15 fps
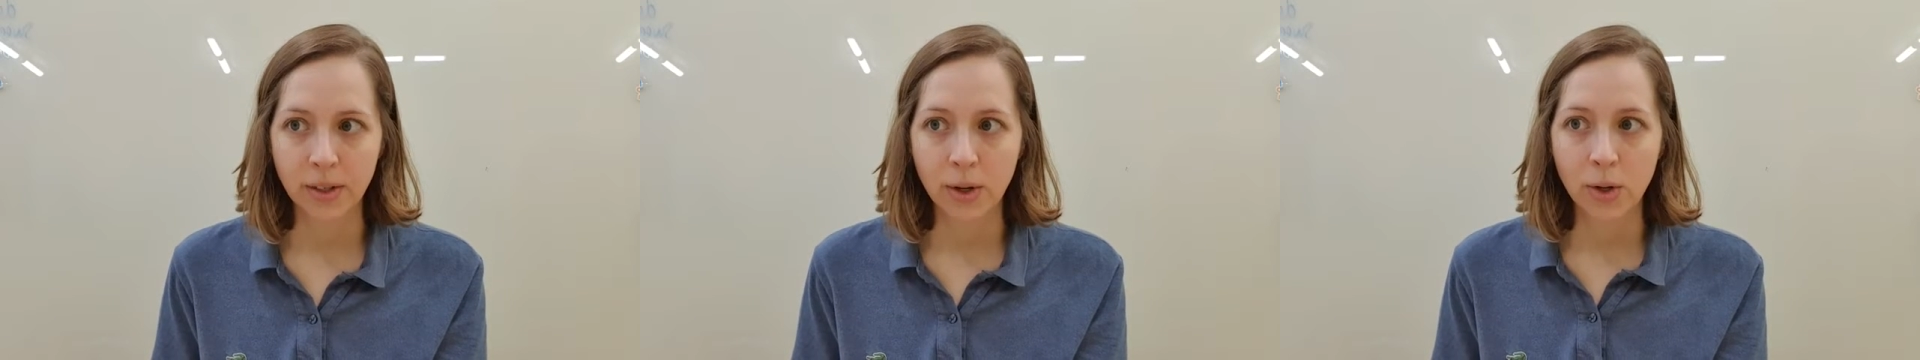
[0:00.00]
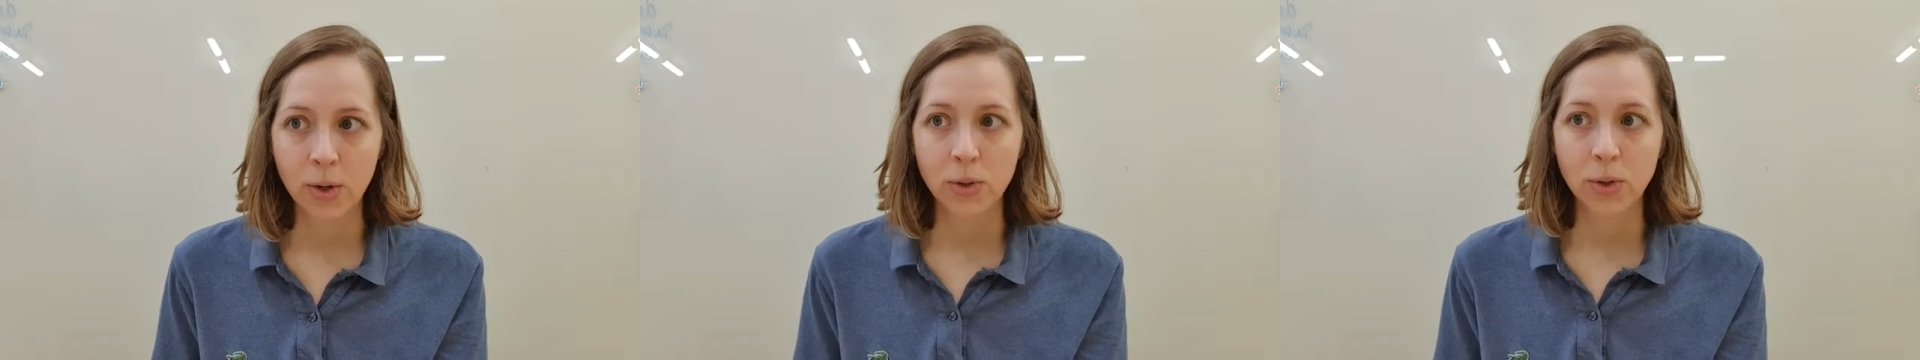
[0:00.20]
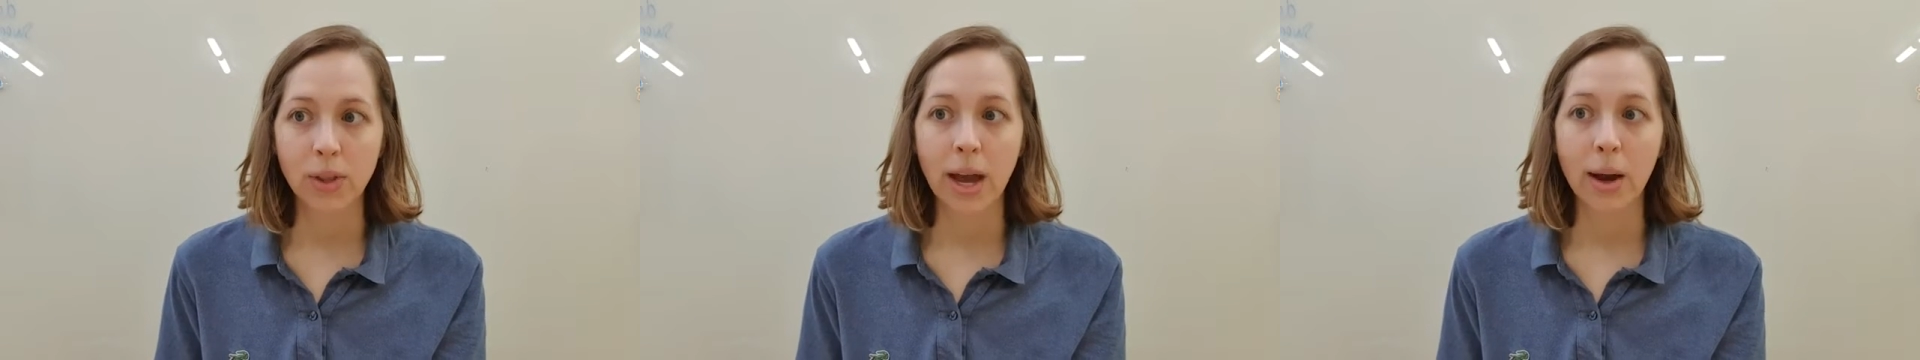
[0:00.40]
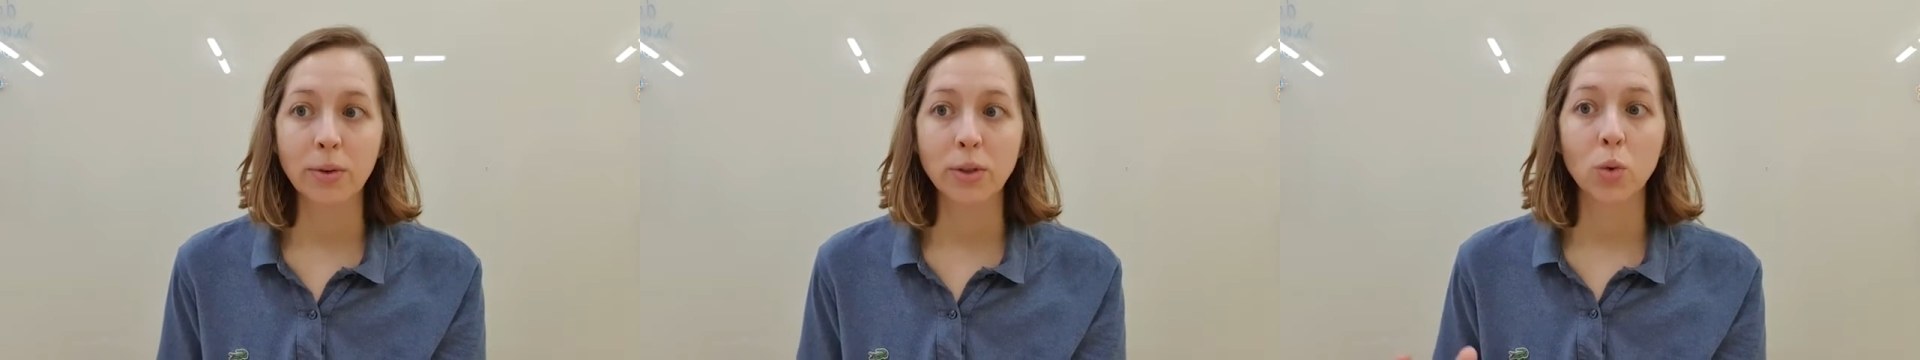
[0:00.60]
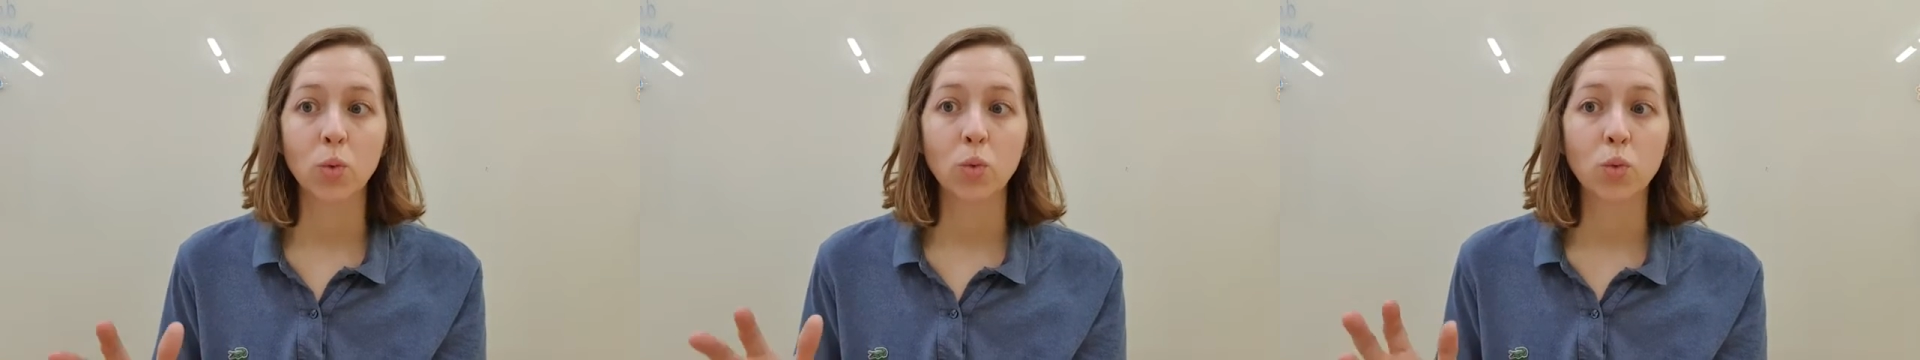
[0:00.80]
So that was
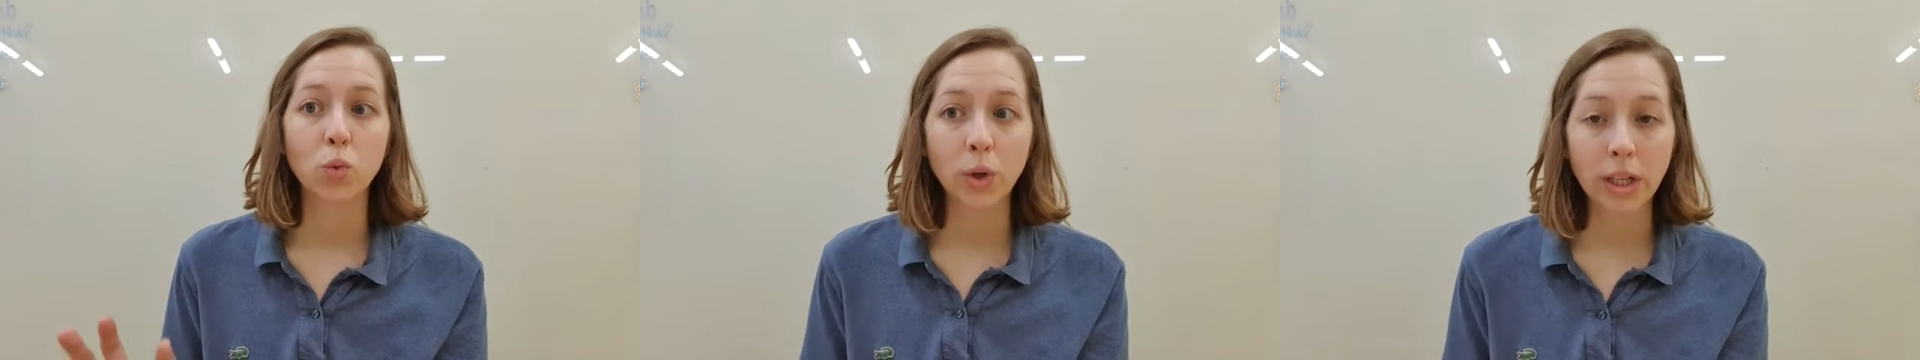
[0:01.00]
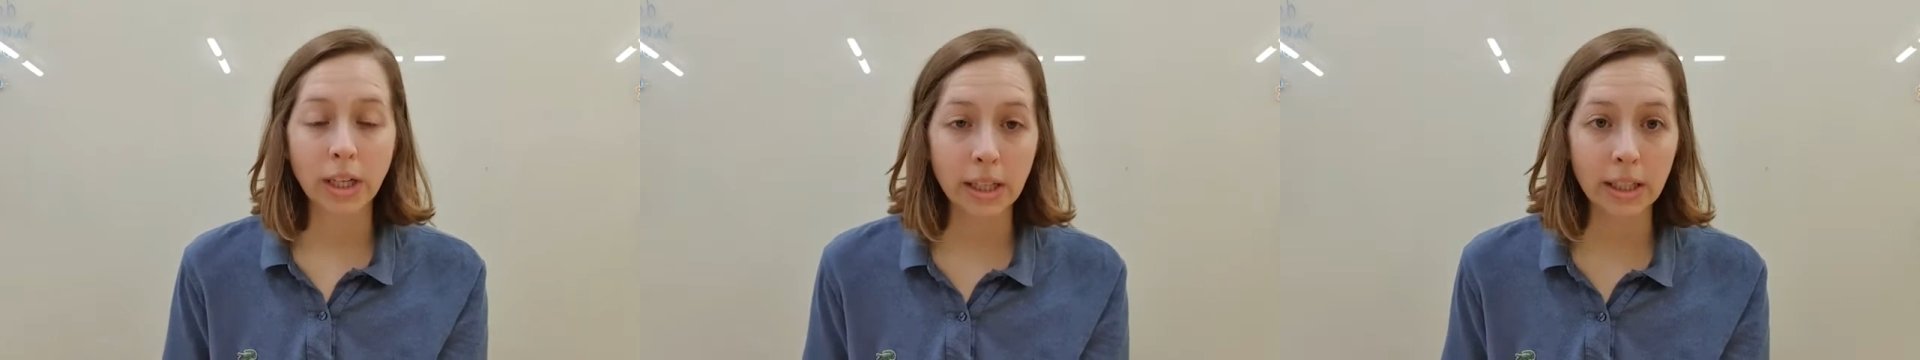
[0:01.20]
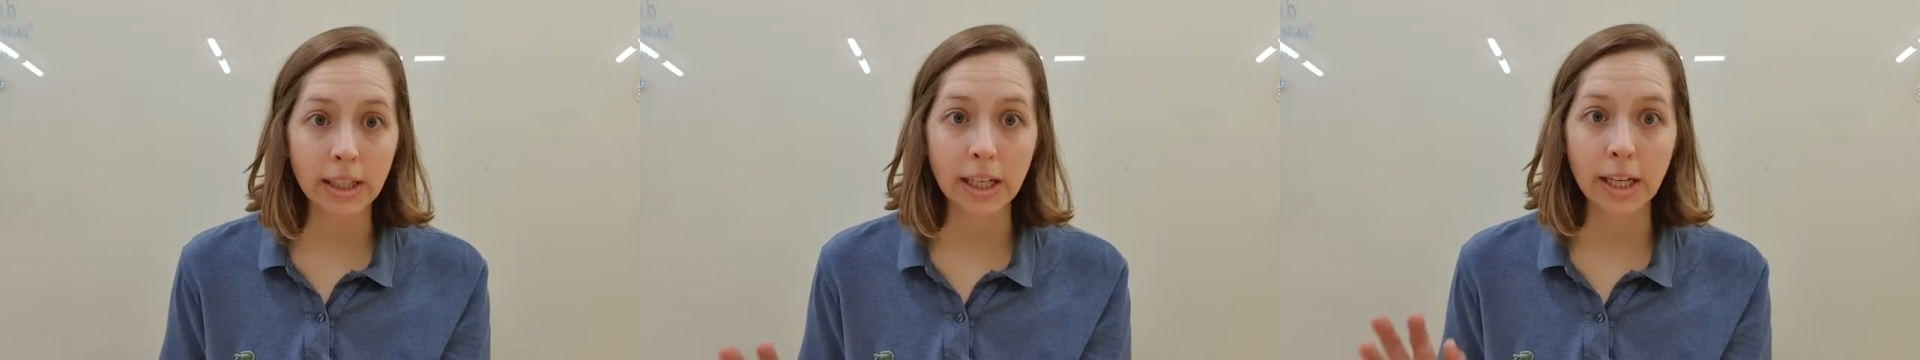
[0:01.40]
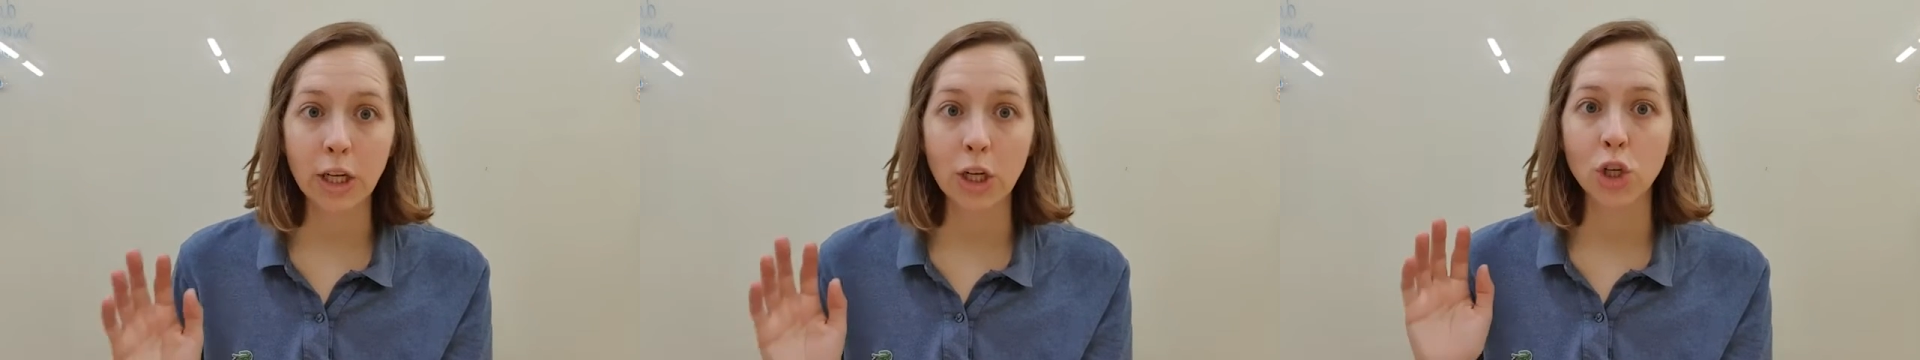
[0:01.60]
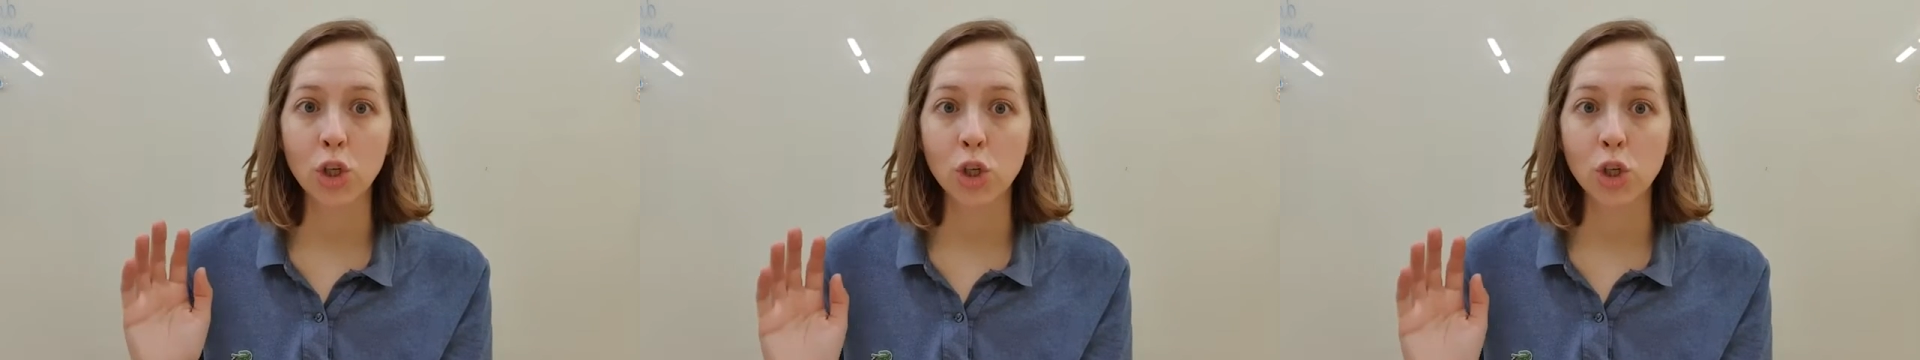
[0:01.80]
a really